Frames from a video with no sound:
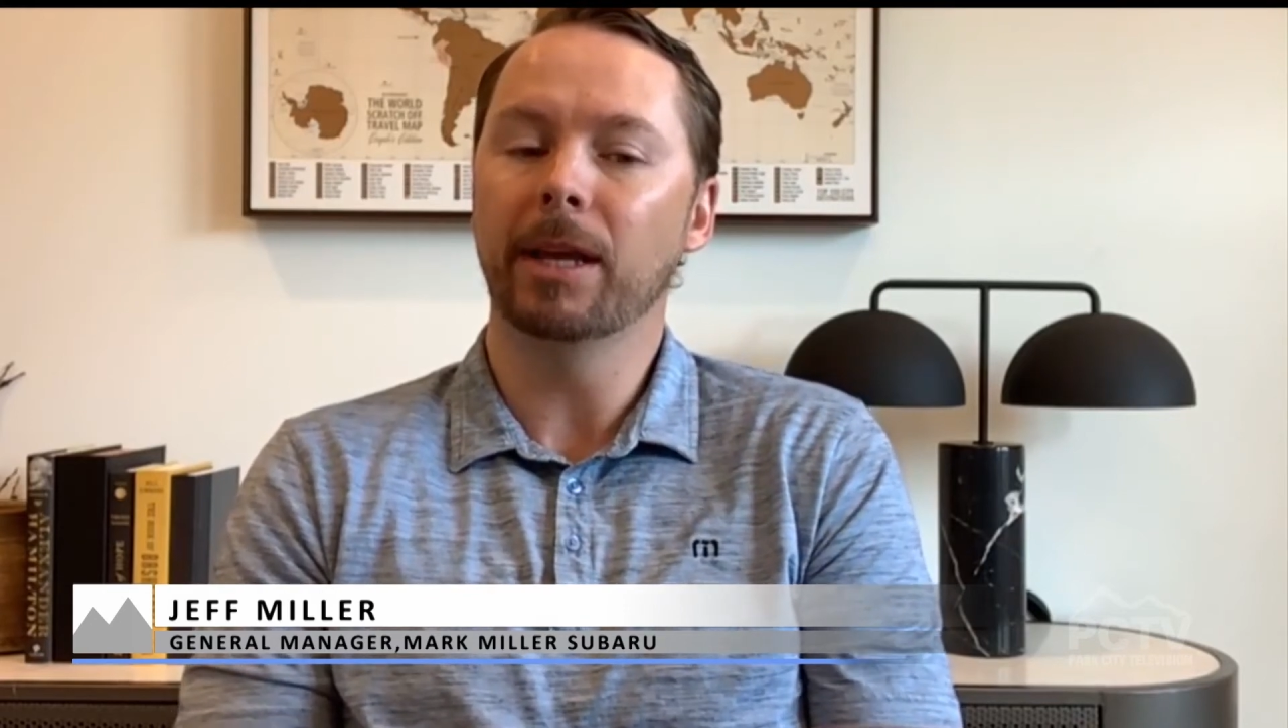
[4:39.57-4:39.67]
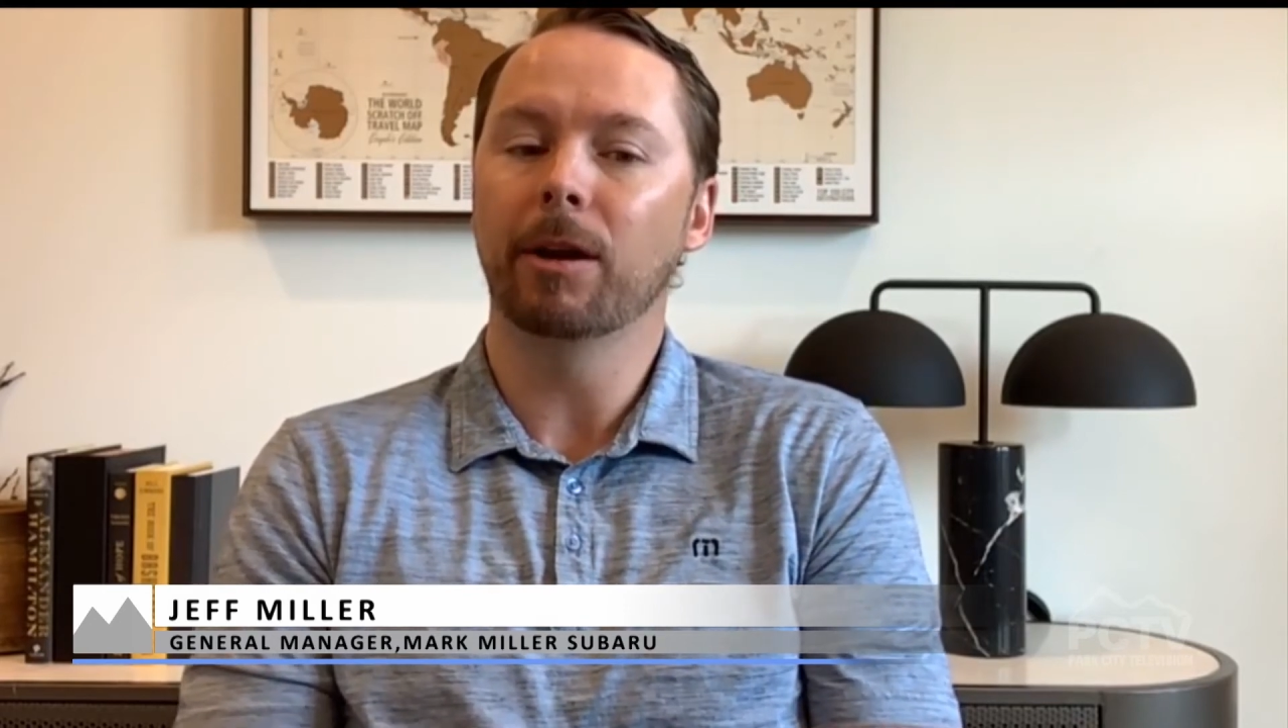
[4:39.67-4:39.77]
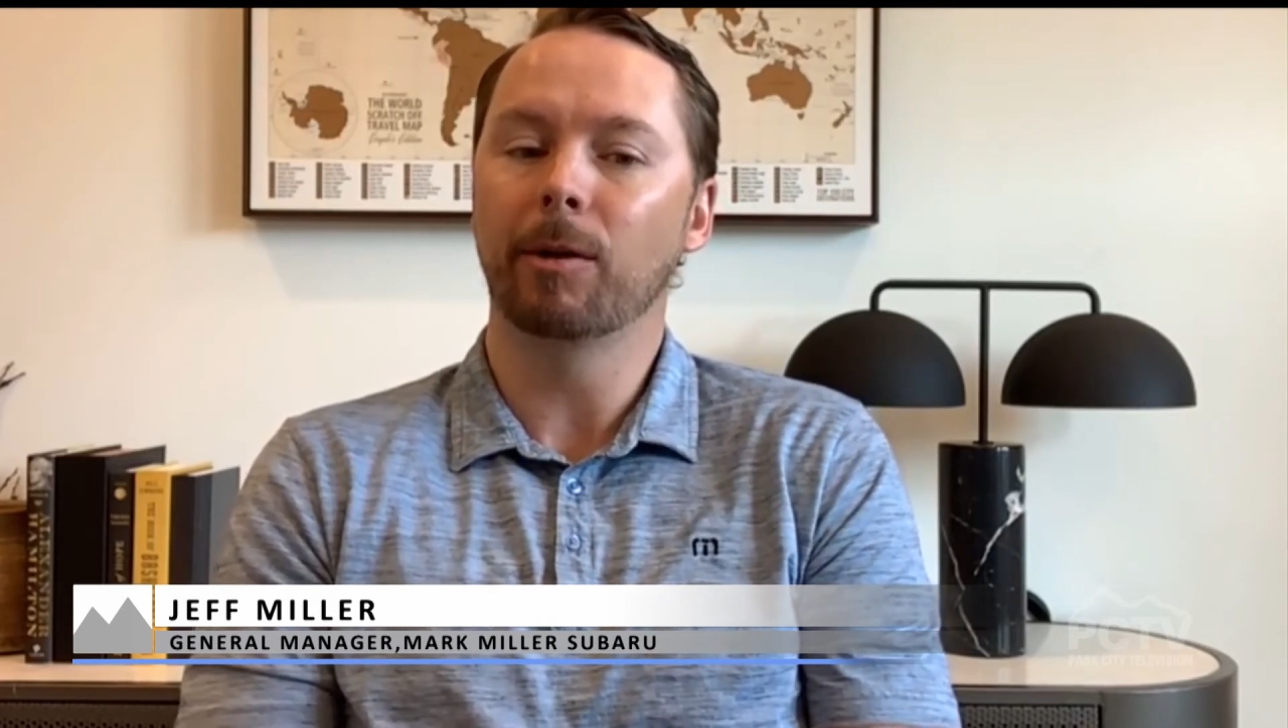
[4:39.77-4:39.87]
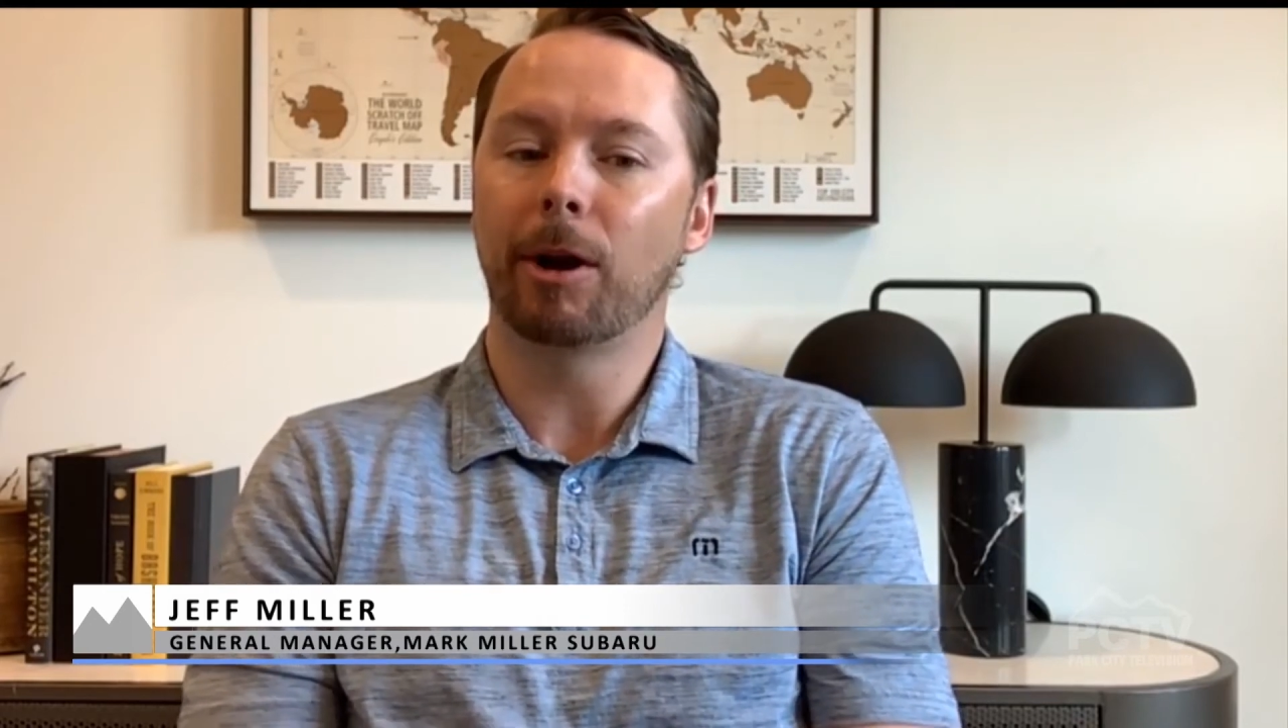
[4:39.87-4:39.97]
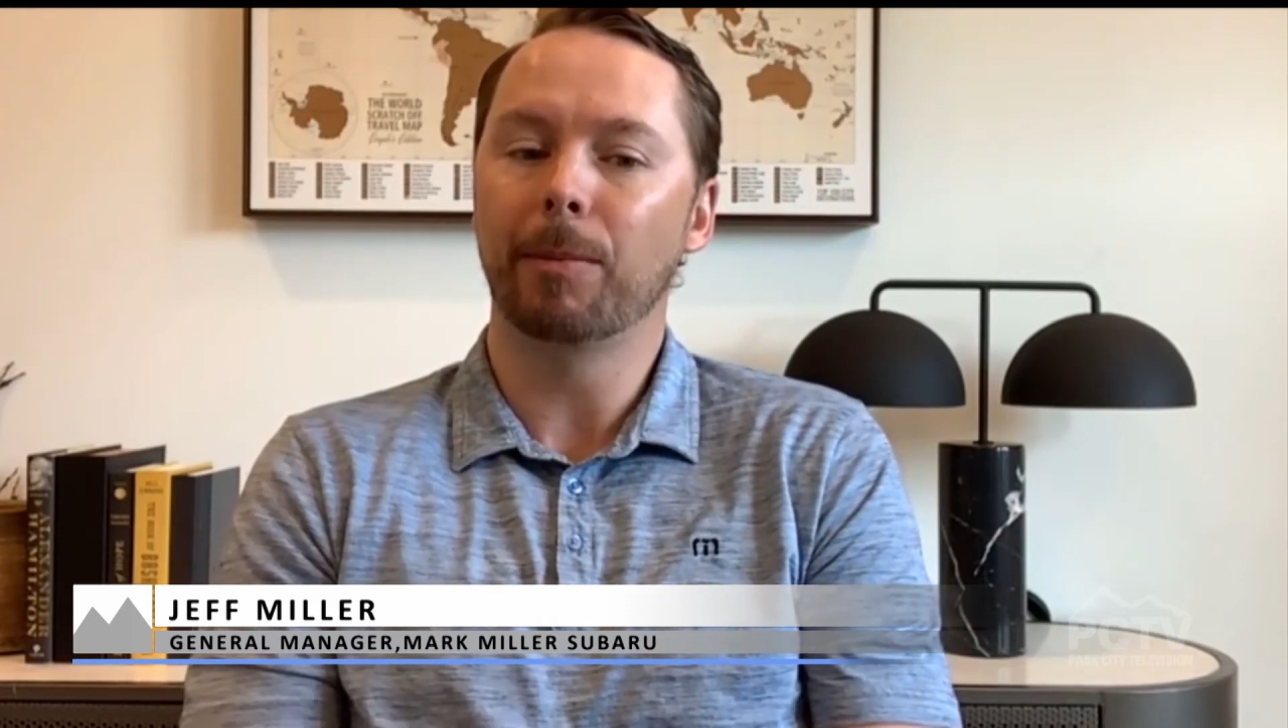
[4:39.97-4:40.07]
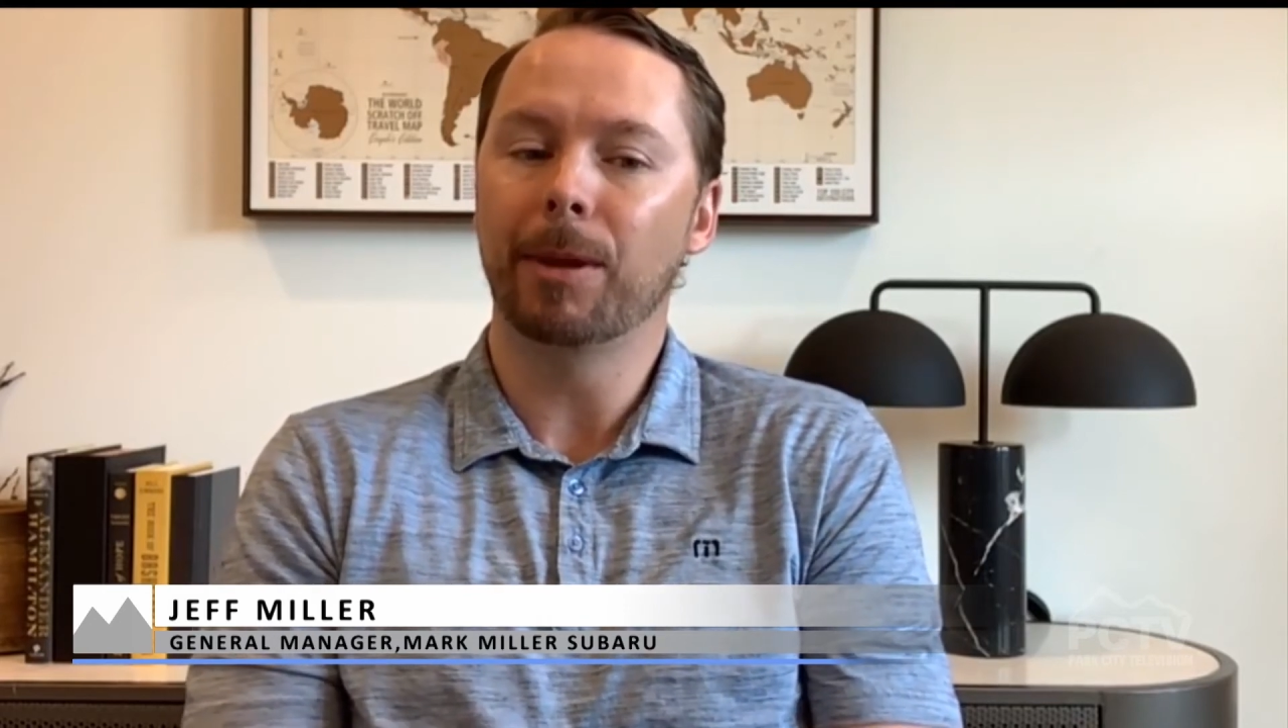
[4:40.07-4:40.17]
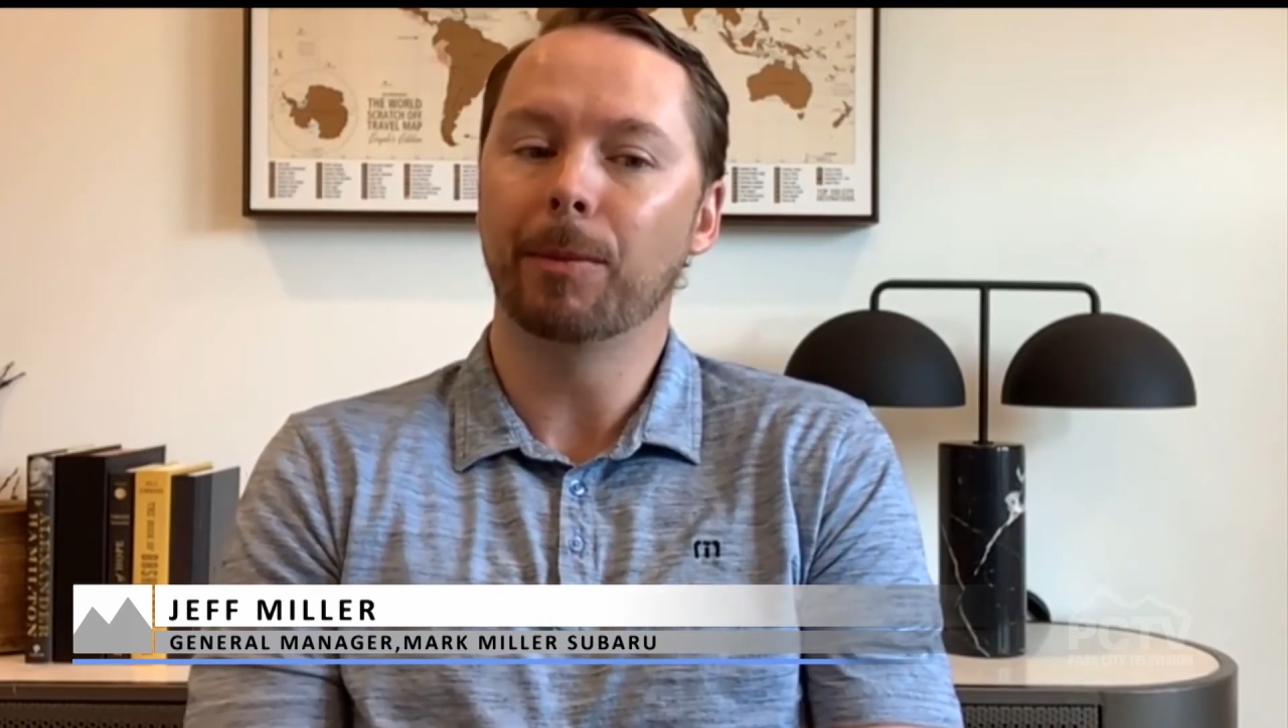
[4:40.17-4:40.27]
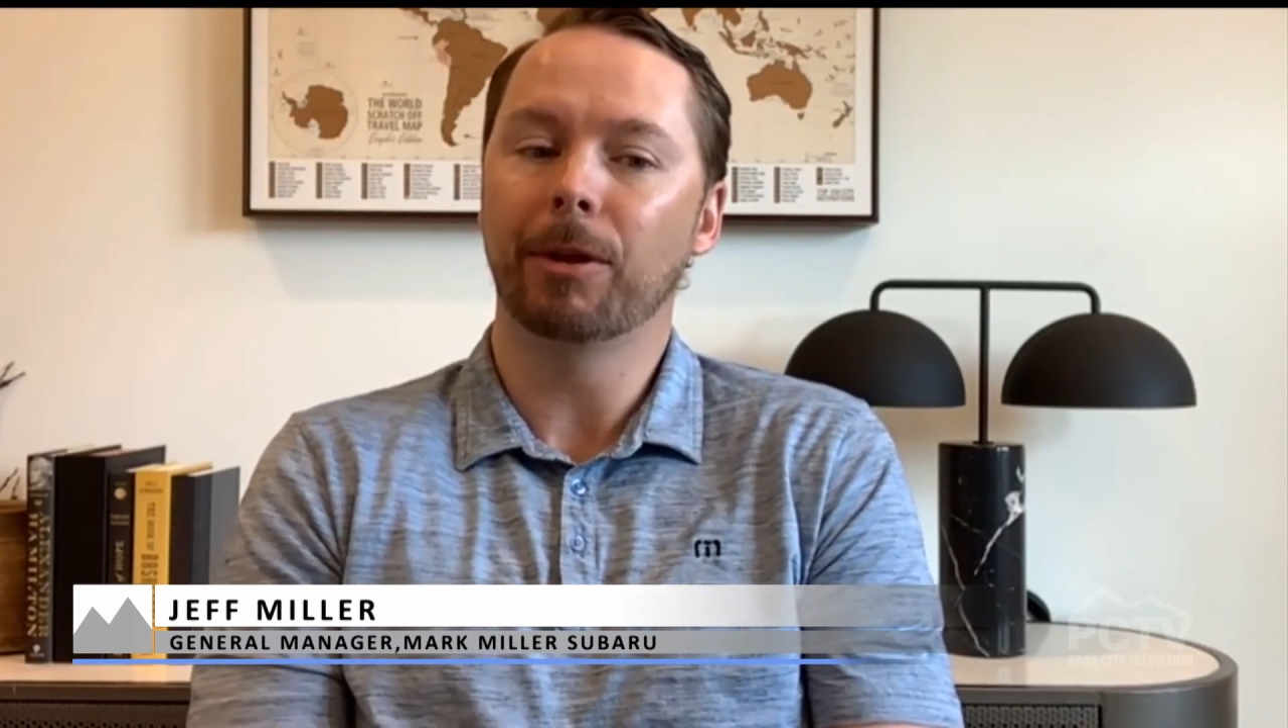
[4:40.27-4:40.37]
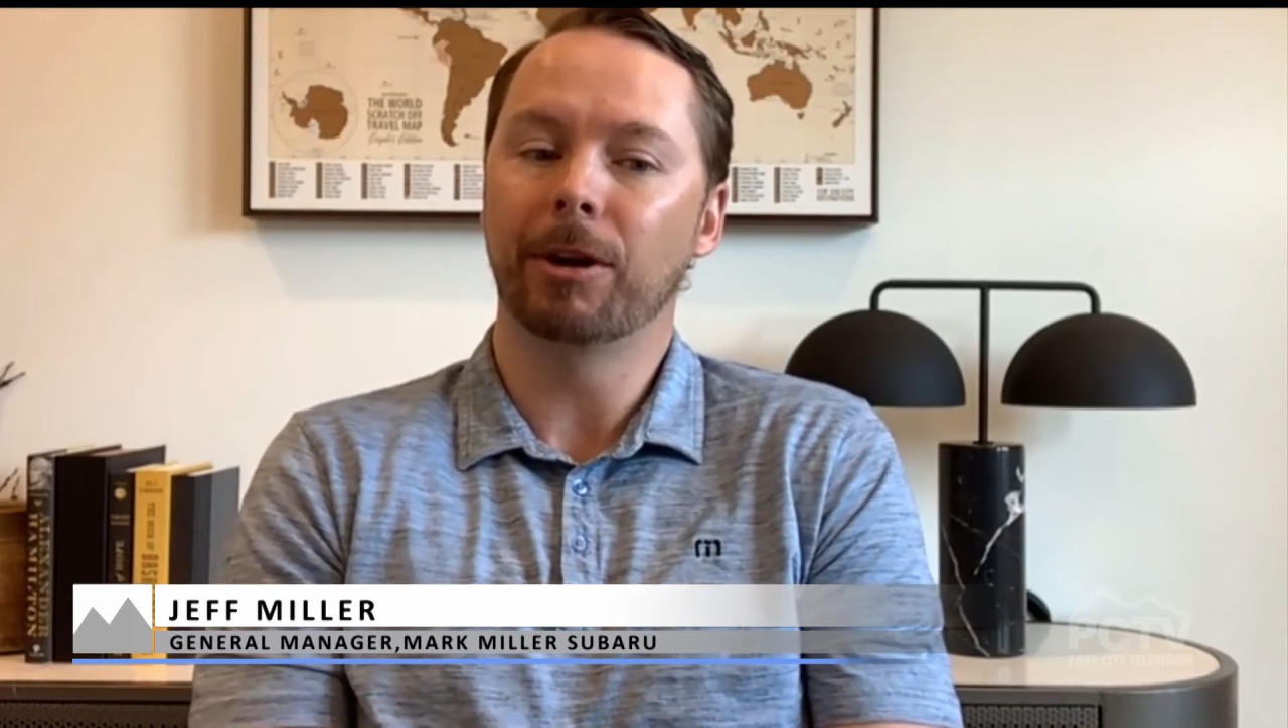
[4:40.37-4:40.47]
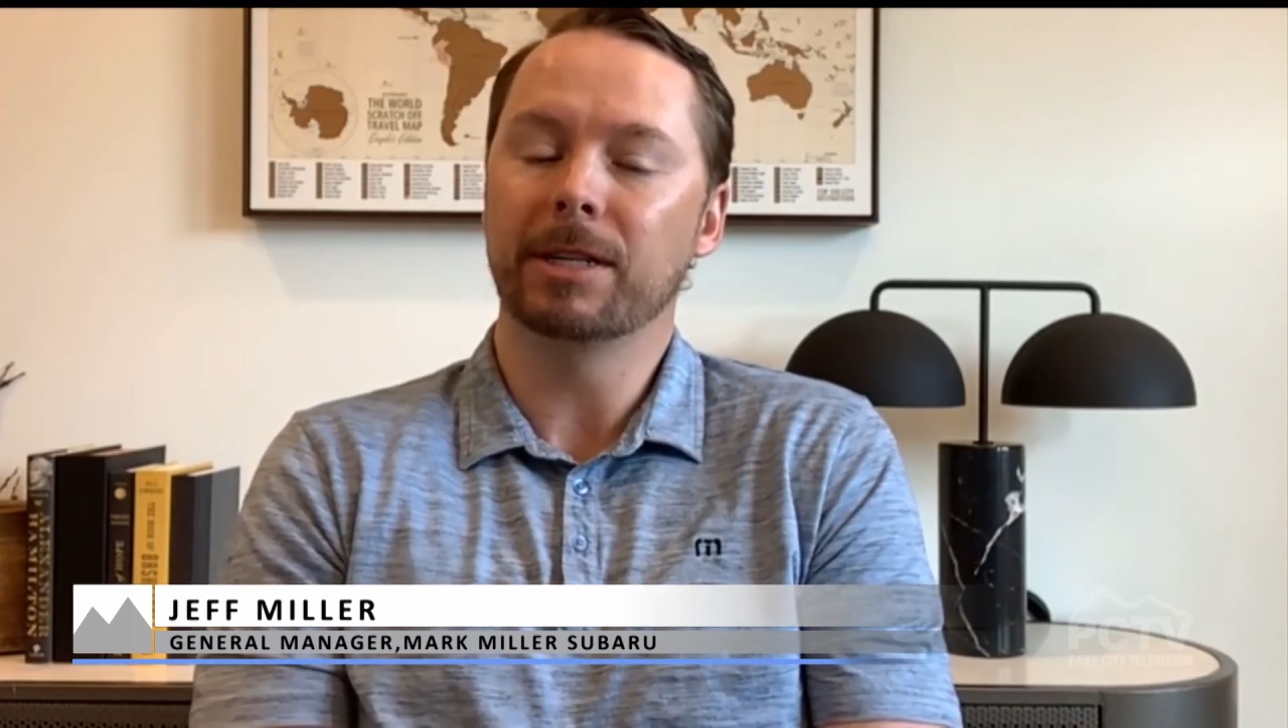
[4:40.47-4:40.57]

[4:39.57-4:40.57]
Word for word: and what our people and our